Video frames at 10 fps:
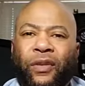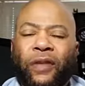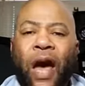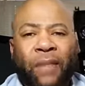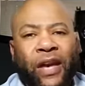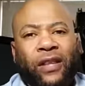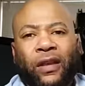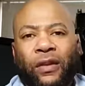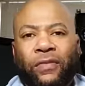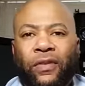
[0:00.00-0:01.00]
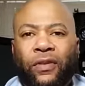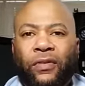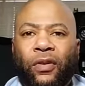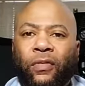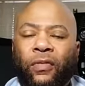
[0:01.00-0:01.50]
not making the
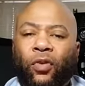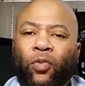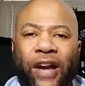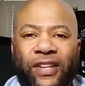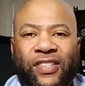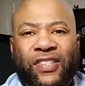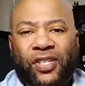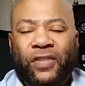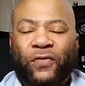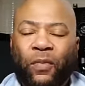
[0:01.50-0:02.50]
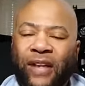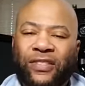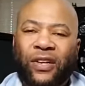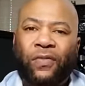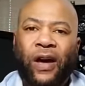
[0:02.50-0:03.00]
the, the right decisions for
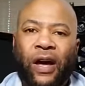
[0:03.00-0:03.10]
myself.